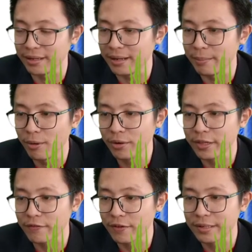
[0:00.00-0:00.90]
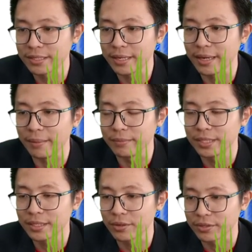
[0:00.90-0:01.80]
more than 5 cm,
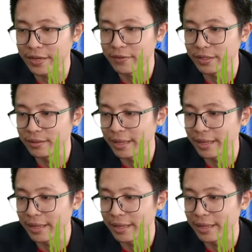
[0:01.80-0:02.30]
6 or 7,